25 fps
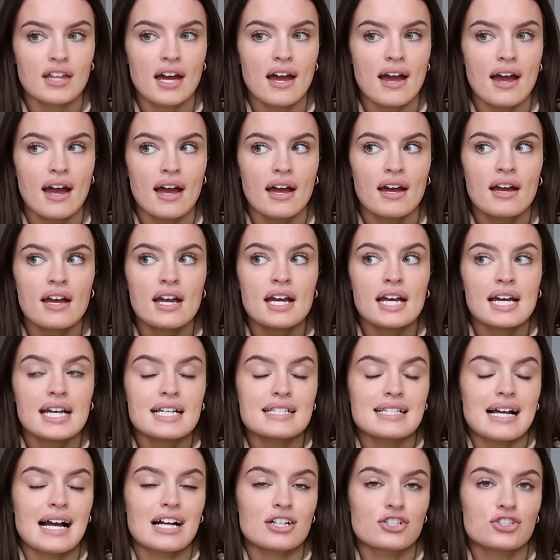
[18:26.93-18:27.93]
There
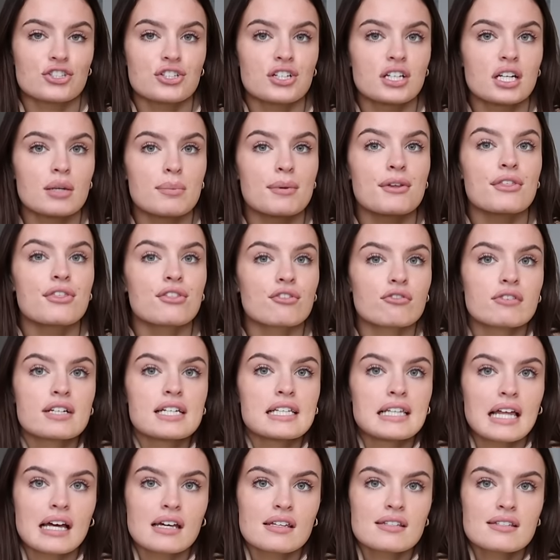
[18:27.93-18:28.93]
is actually going to be
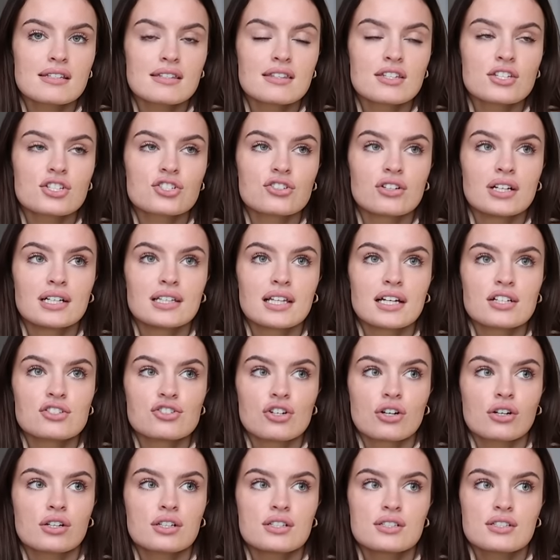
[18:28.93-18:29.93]
3 lengths in the straight leg
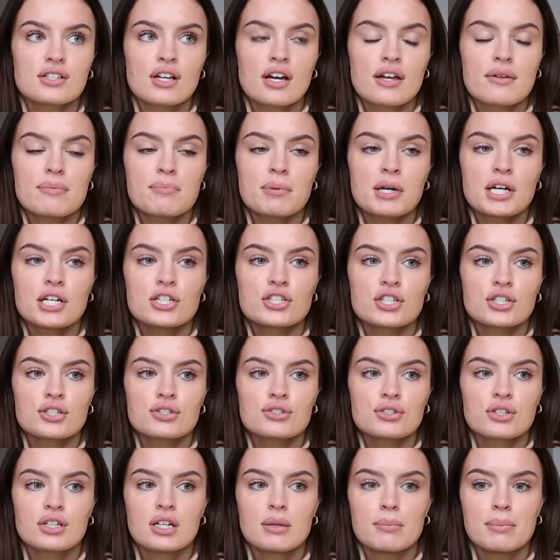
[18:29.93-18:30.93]
jogger, so I'm pretty sure
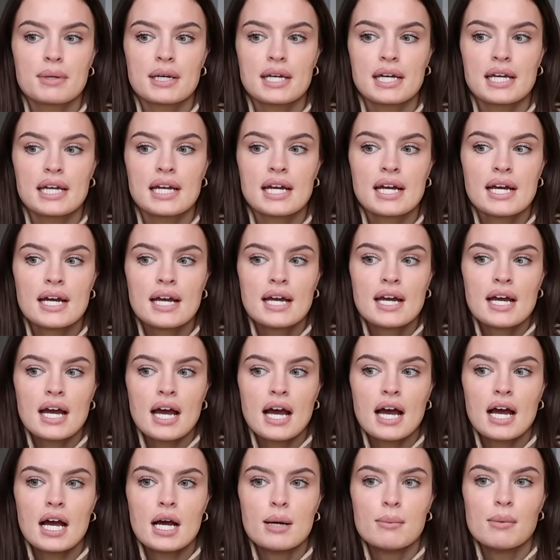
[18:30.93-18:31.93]
it's going to be
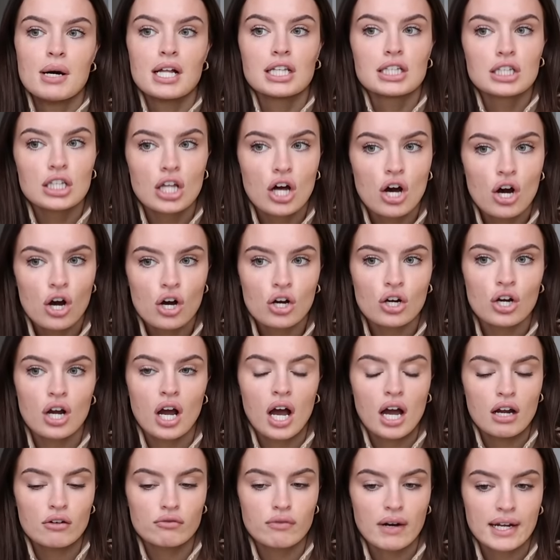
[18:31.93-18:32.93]
a
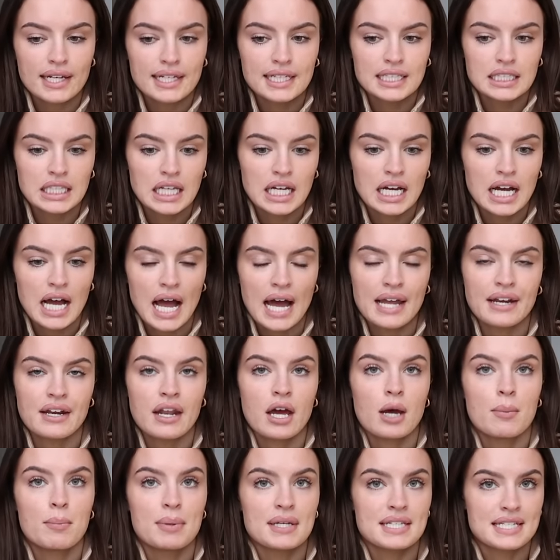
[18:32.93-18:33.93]
long, a regular,
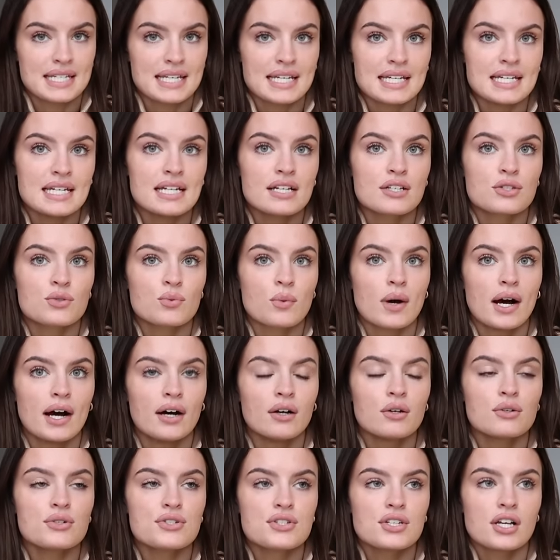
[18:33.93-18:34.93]
and a petite as
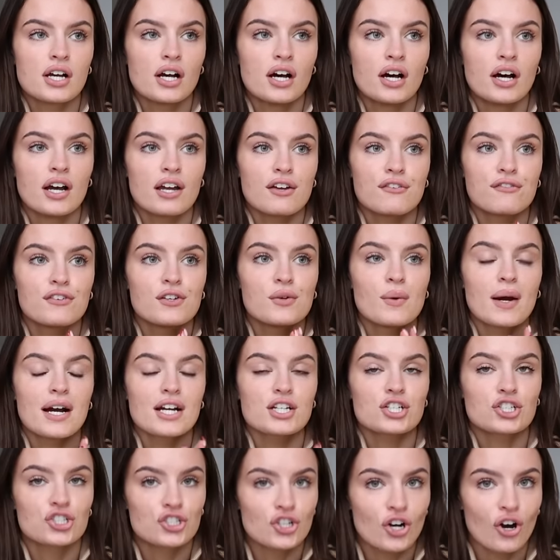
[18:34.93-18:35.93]
well. So if you
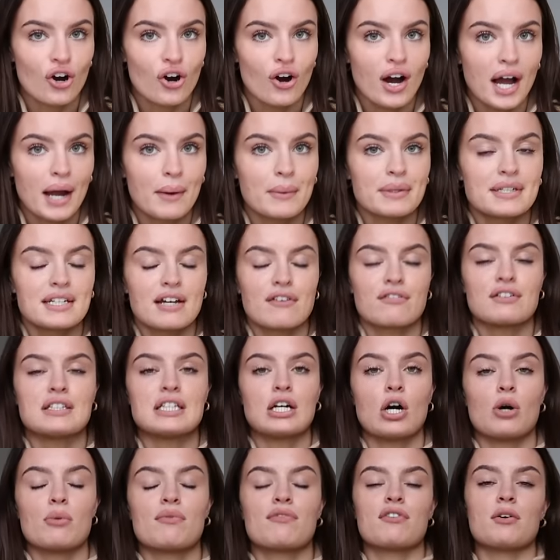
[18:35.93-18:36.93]
are short, I would
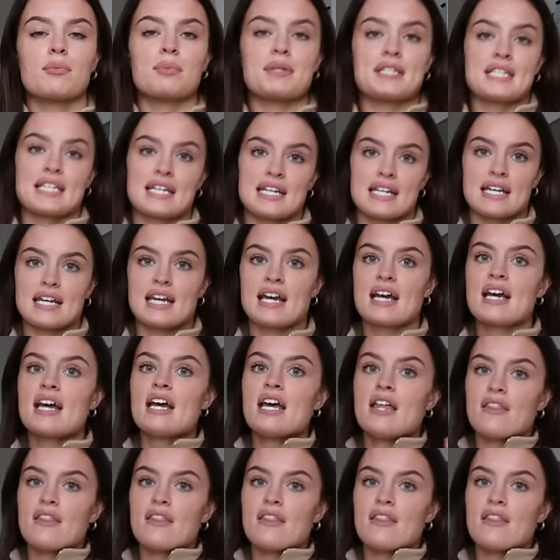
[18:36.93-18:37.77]
definitely opt for petite.